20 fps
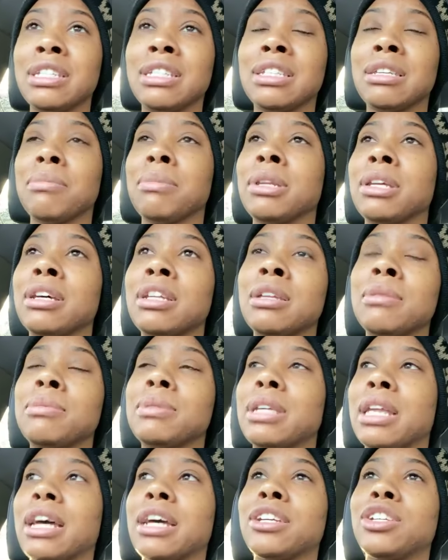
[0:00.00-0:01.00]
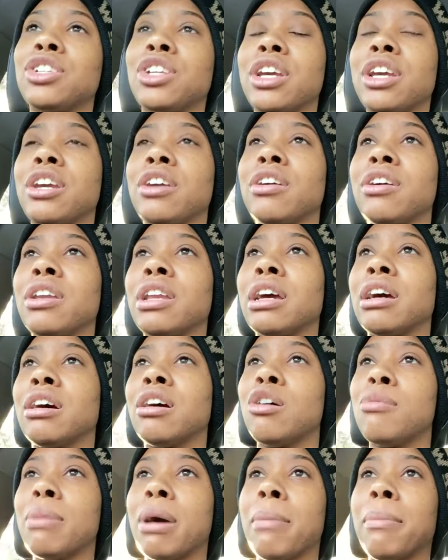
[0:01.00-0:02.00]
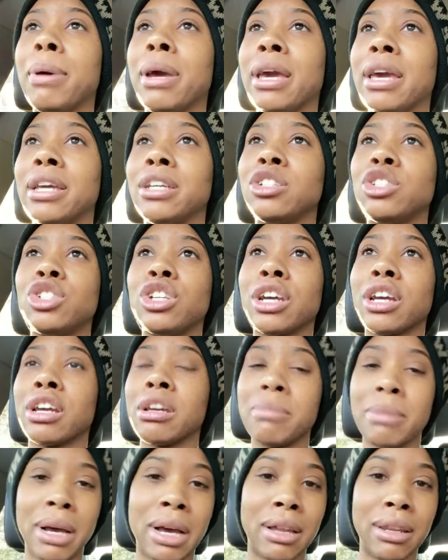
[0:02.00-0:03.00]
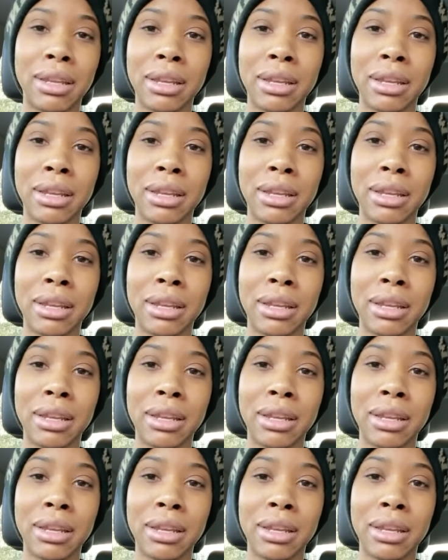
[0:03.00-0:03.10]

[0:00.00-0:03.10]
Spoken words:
some of the clips that I shared on my page, check them out.